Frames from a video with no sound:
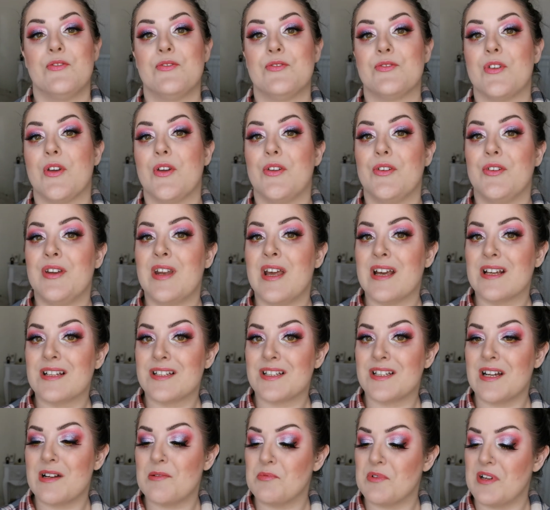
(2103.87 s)
So
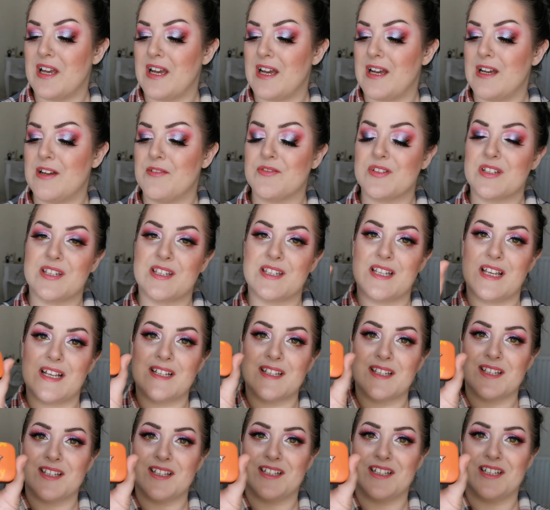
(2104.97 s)
next up we have
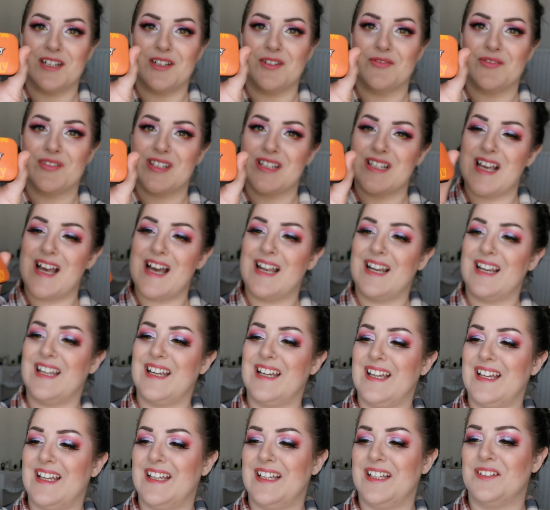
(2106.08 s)
Sensitive
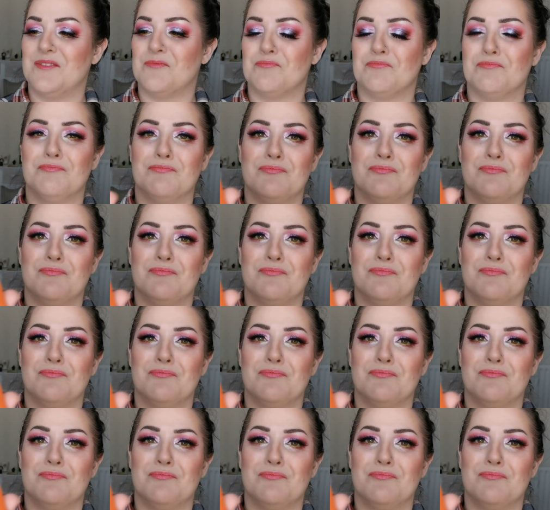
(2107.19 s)
Sally.